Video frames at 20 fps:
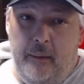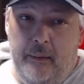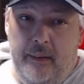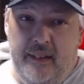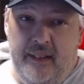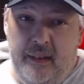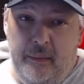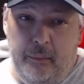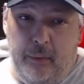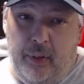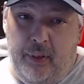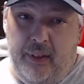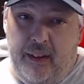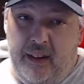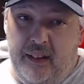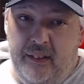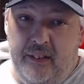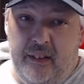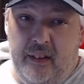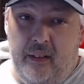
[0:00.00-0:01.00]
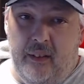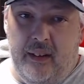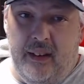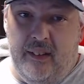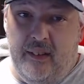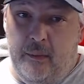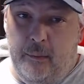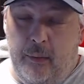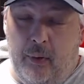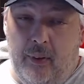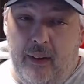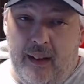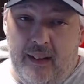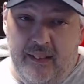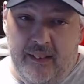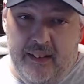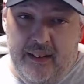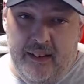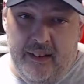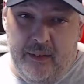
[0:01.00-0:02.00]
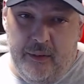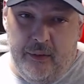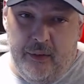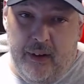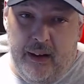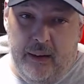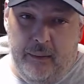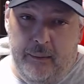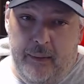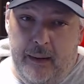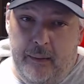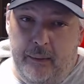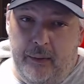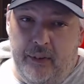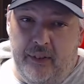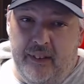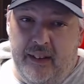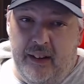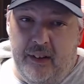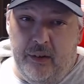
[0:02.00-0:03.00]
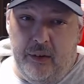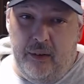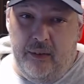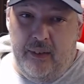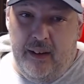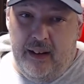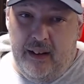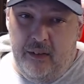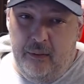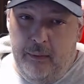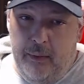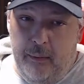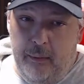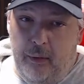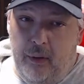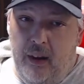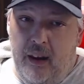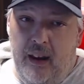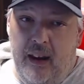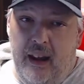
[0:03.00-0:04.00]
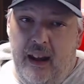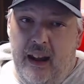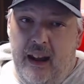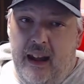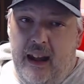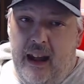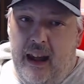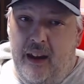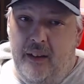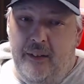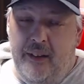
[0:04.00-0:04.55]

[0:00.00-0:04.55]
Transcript: Simple things, like a lot of schizophrenic people, schizoaffective people have